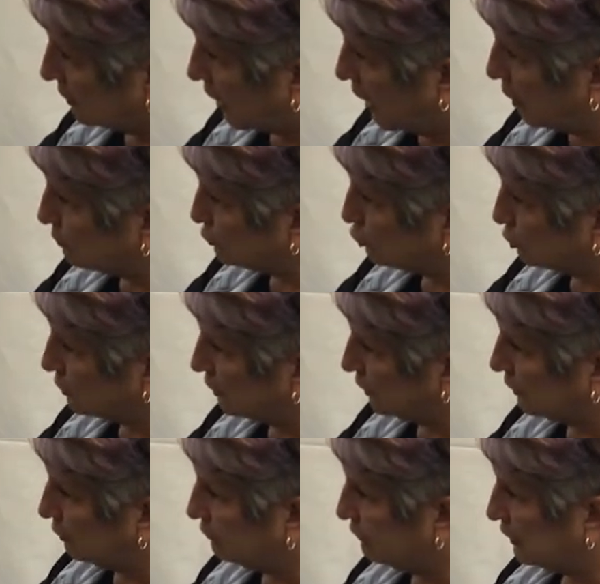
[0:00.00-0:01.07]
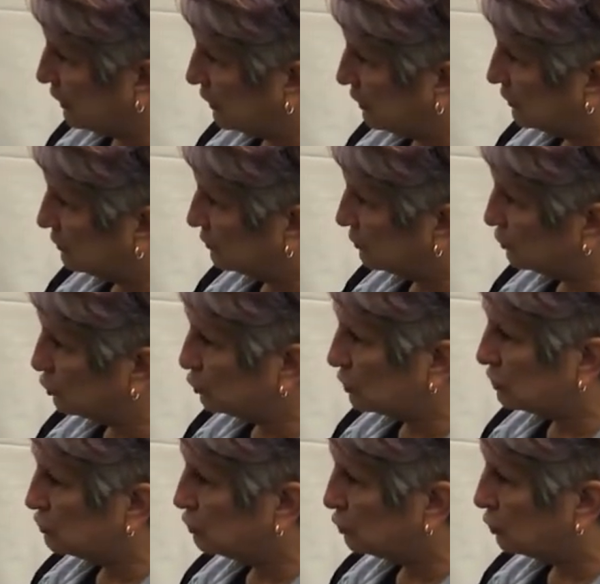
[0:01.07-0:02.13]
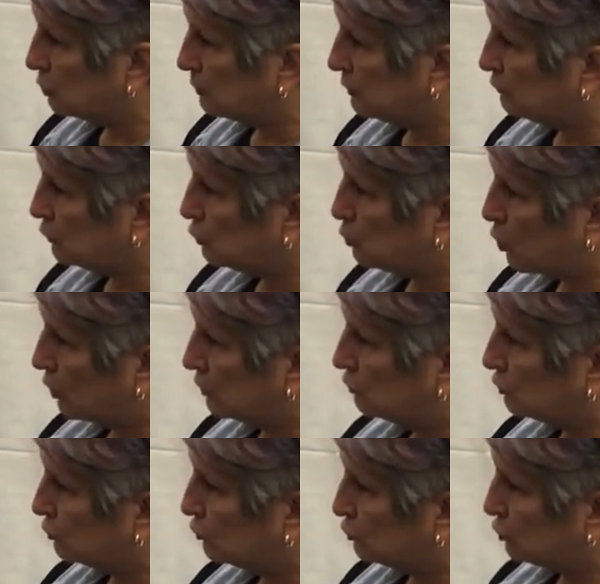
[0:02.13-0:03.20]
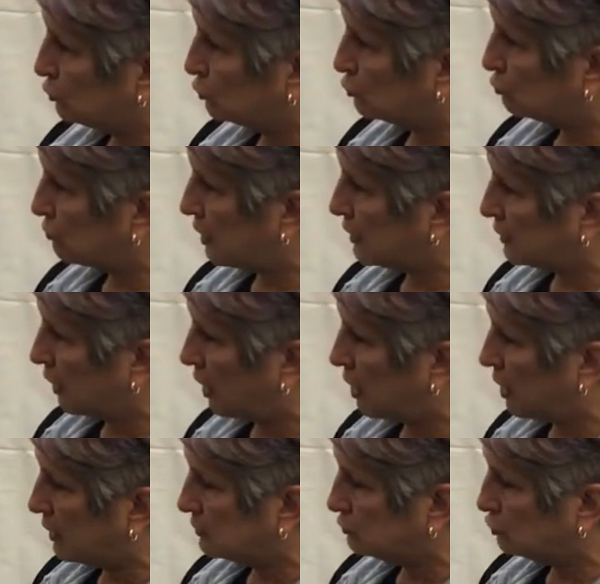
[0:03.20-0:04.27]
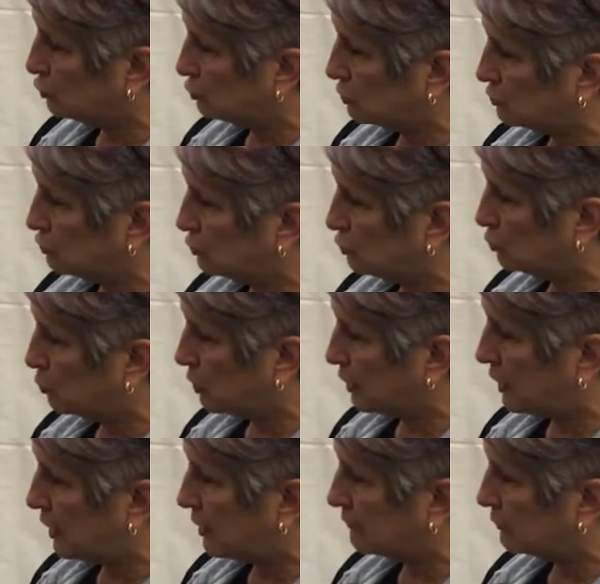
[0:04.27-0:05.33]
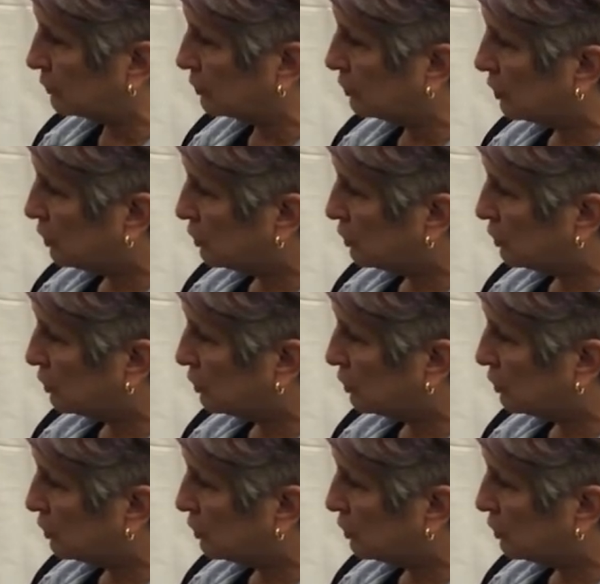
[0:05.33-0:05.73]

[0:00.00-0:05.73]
I'm doing little V's. You can do them if you want to just do straight lines. You can do whatever.